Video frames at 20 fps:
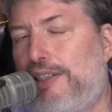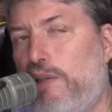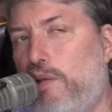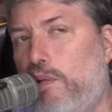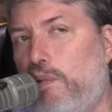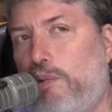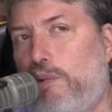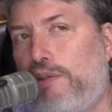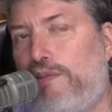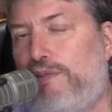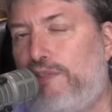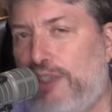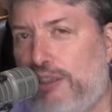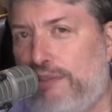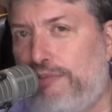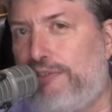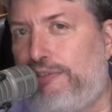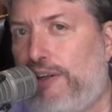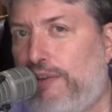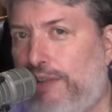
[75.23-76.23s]
would feel
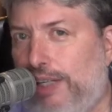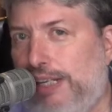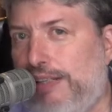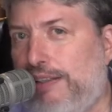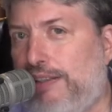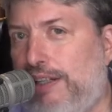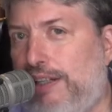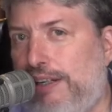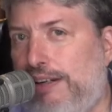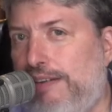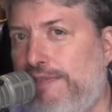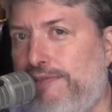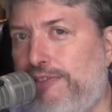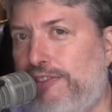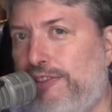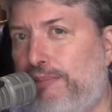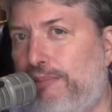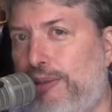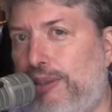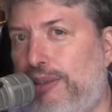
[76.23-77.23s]
very
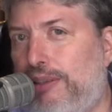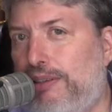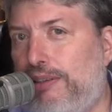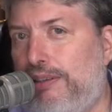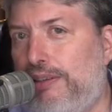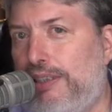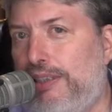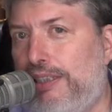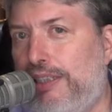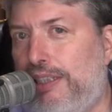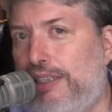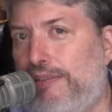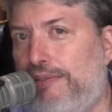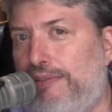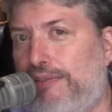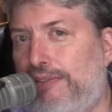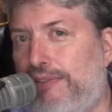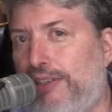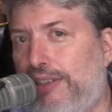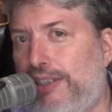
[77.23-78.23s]
uncomfortable
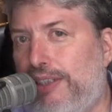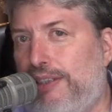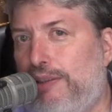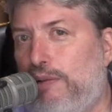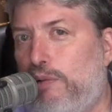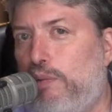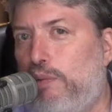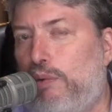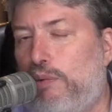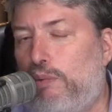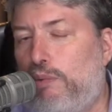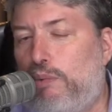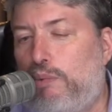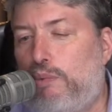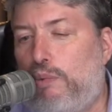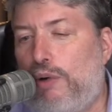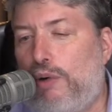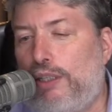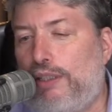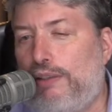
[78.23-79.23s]
if
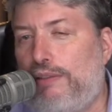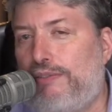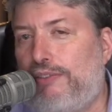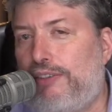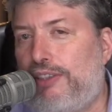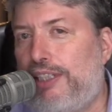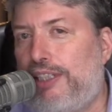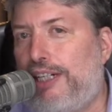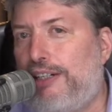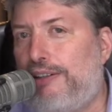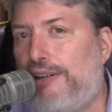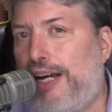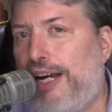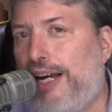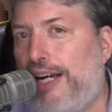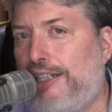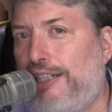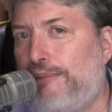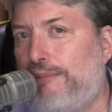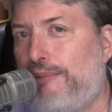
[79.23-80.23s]
one of their
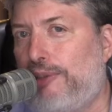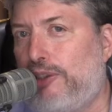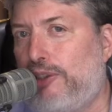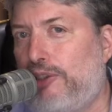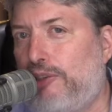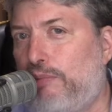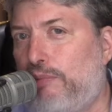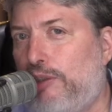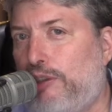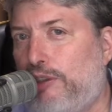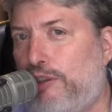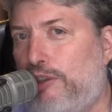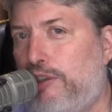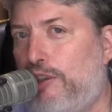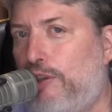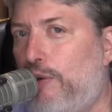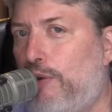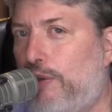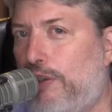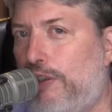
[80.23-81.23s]
animals was
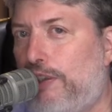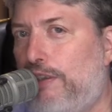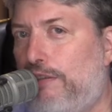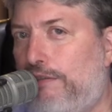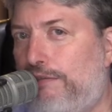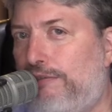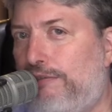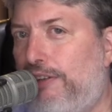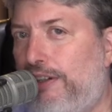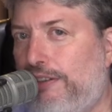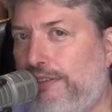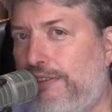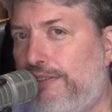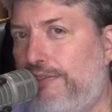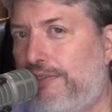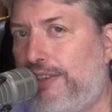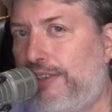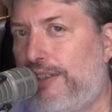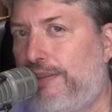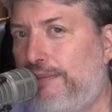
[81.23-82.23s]
slaughtered in front
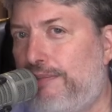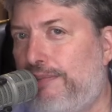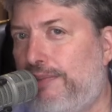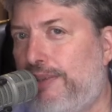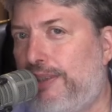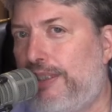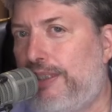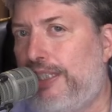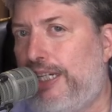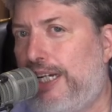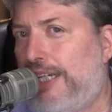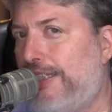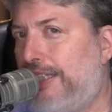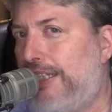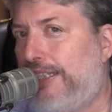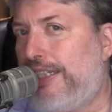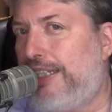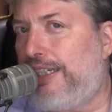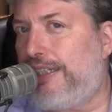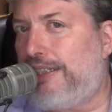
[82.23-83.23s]
of them, and
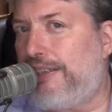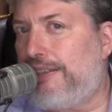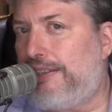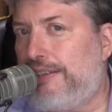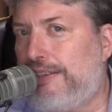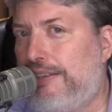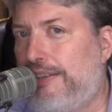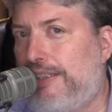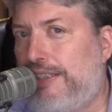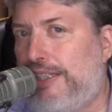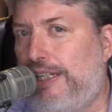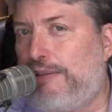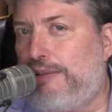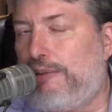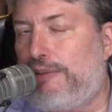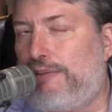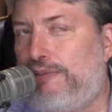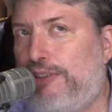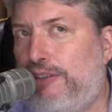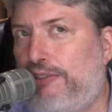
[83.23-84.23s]
then they
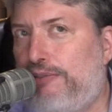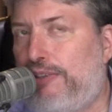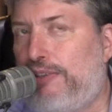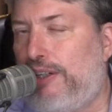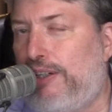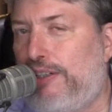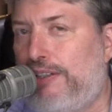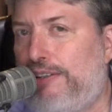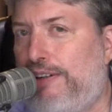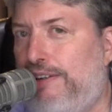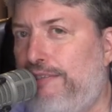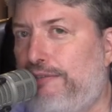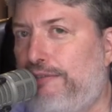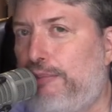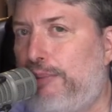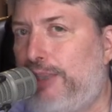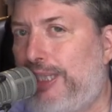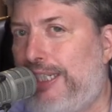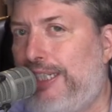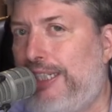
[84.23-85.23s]
would feel very
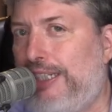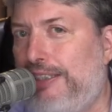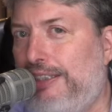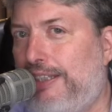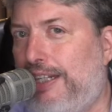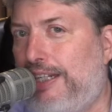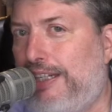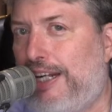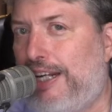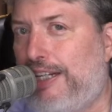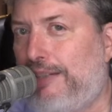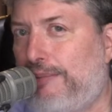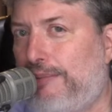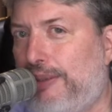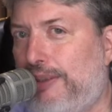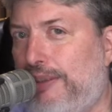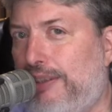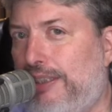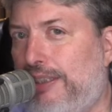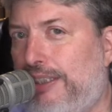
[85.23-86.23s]
uncomfortable eating that
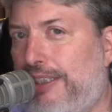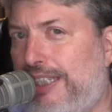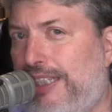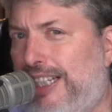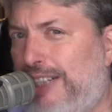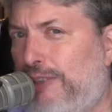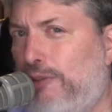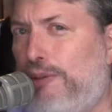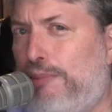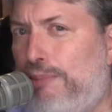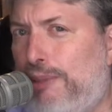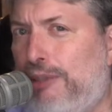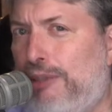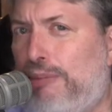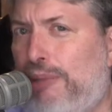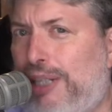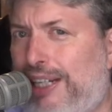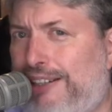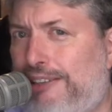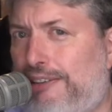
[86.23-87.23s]
animal. It would be
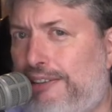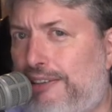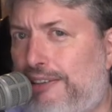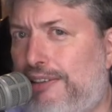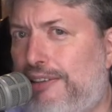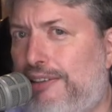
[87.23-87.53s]
weird.